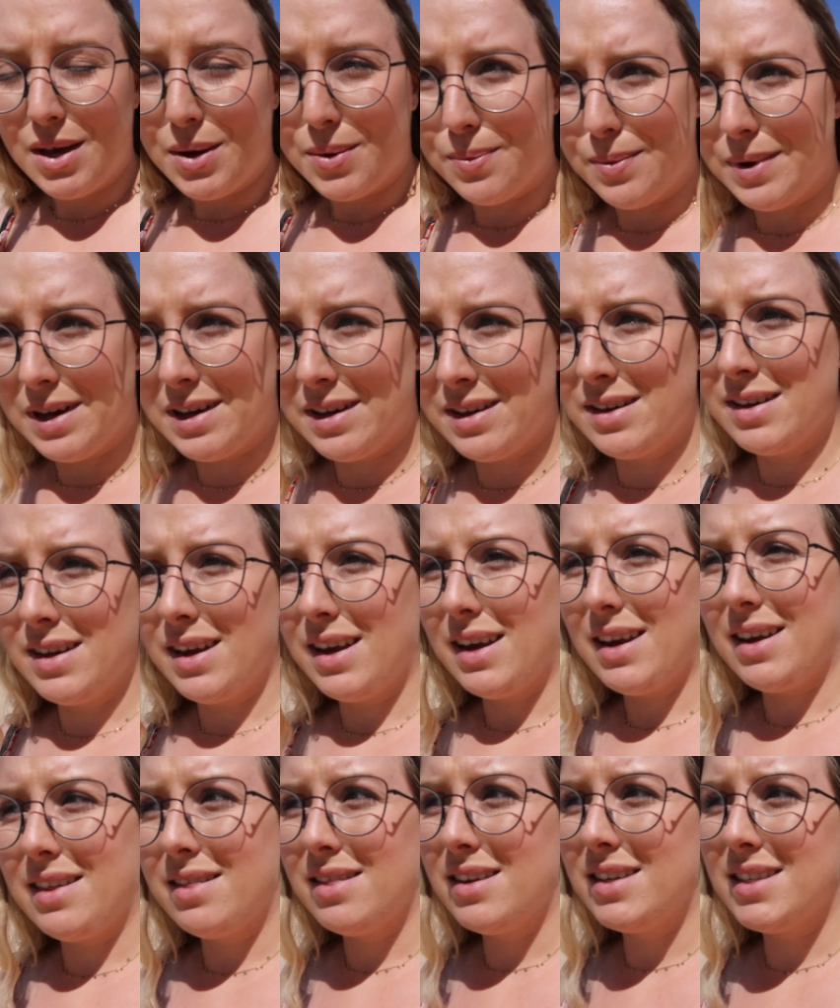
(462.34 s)
Well,
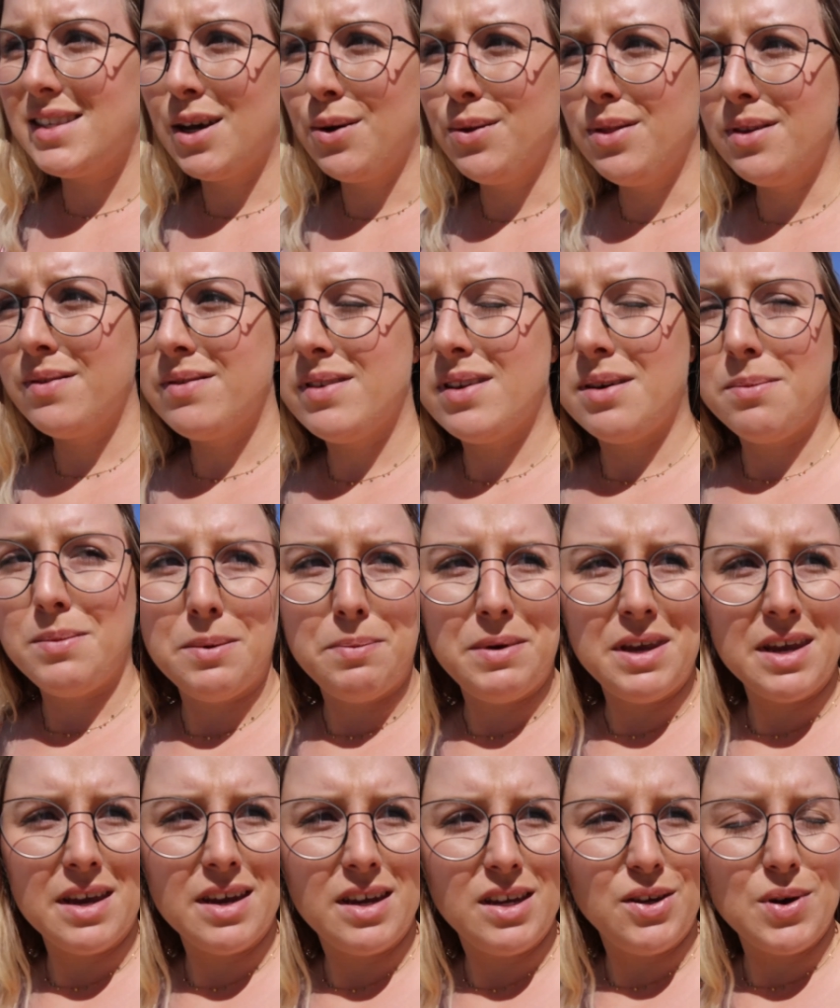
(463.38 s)
in the south of
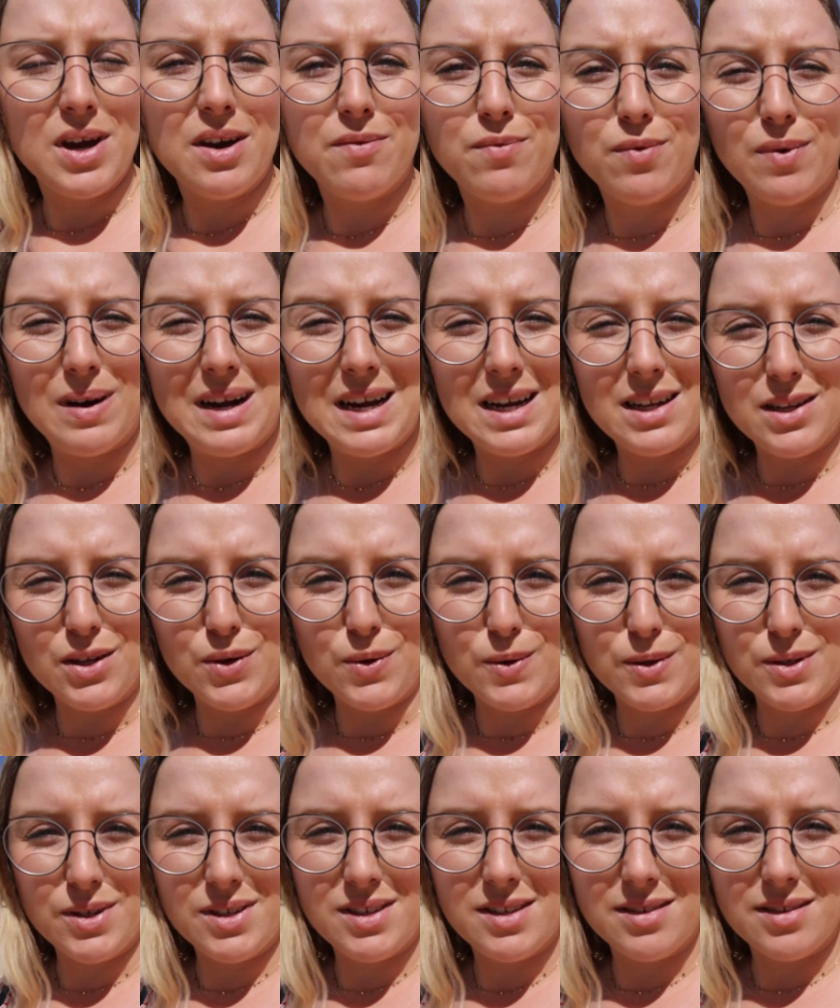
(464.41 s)
Namibia you have wild
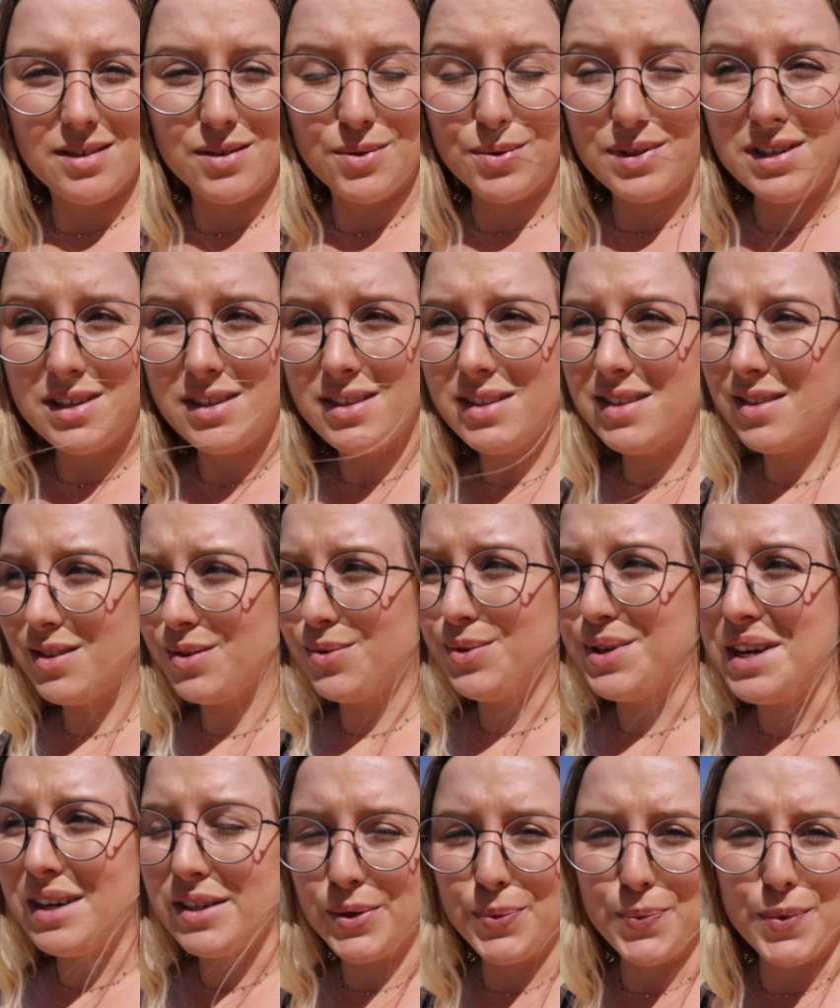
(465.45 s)
horses, so this is the
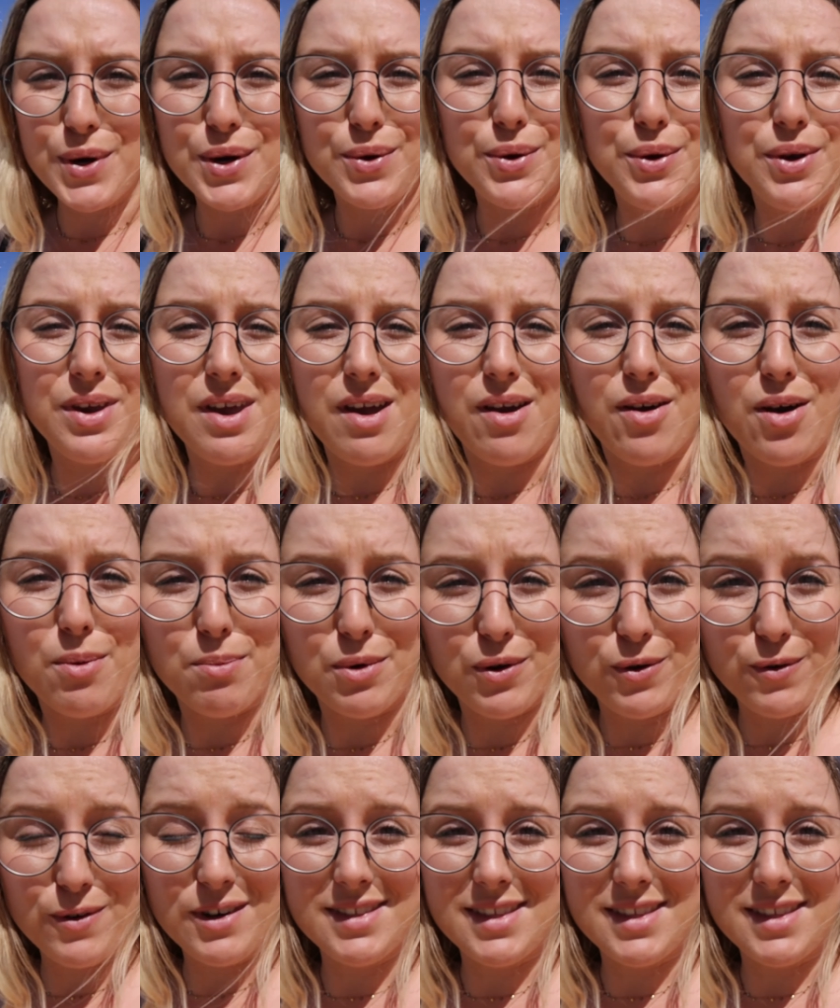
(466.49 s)
region where you can come across